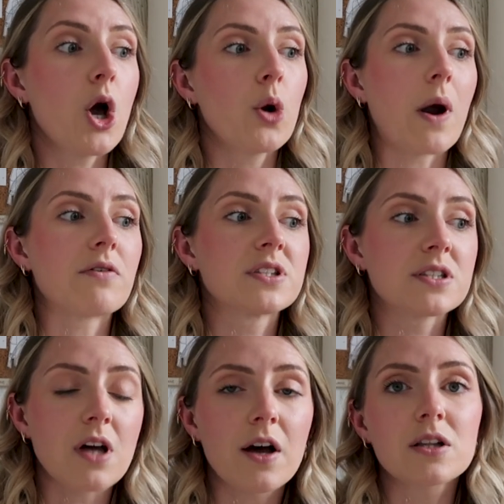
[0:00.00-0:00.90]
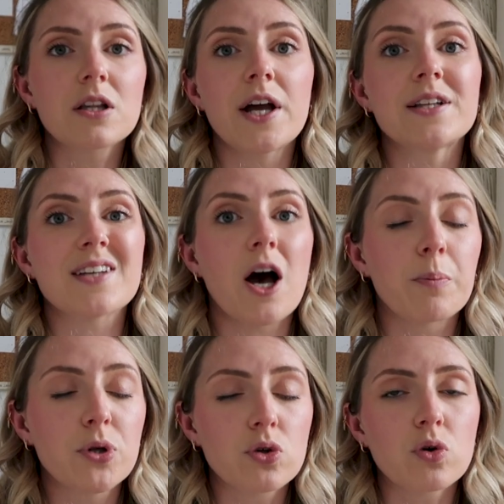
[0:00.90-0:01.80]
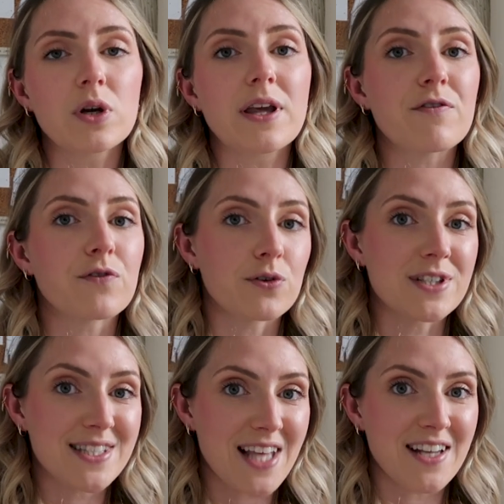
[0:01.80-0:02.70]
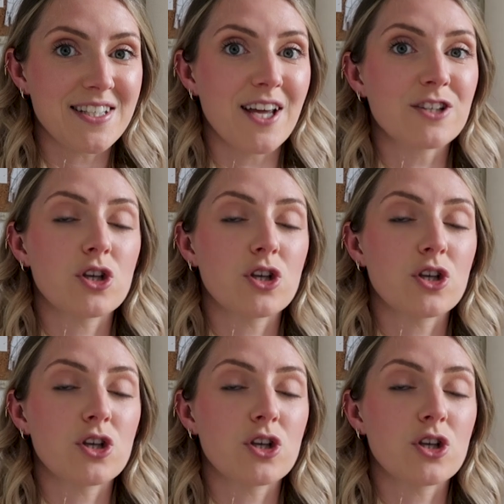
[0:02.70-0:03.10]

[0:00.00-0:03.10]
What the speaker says: whereas style lines are purely for aesthetic.